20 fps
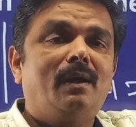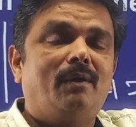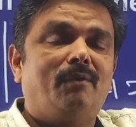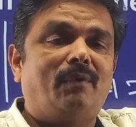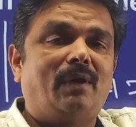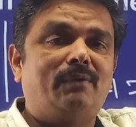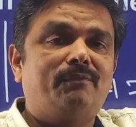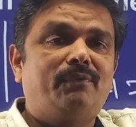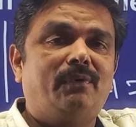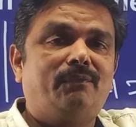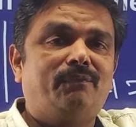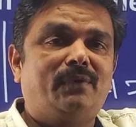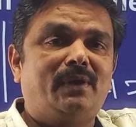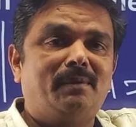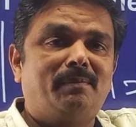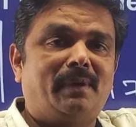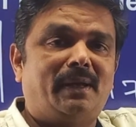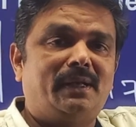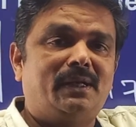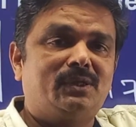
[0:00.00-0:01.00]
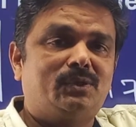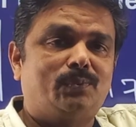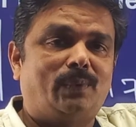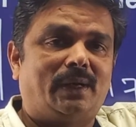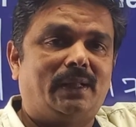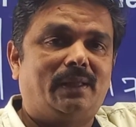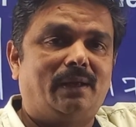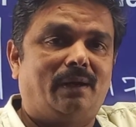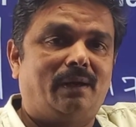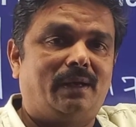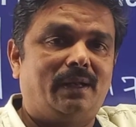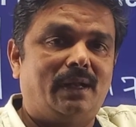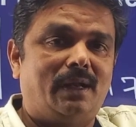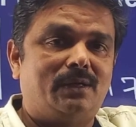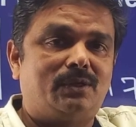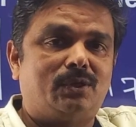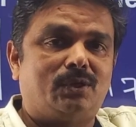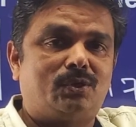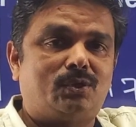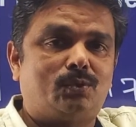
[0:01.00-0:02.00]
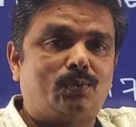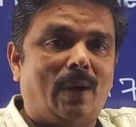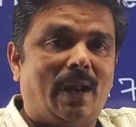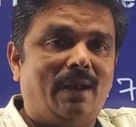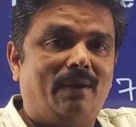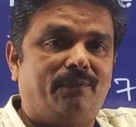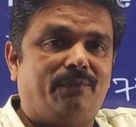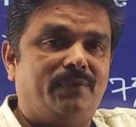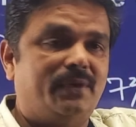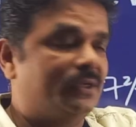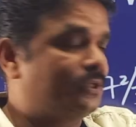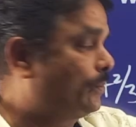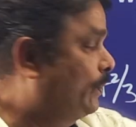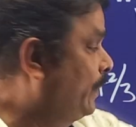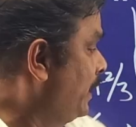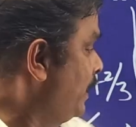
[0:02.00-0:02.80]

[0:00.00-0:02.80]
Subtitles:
150 minus 138, 12 this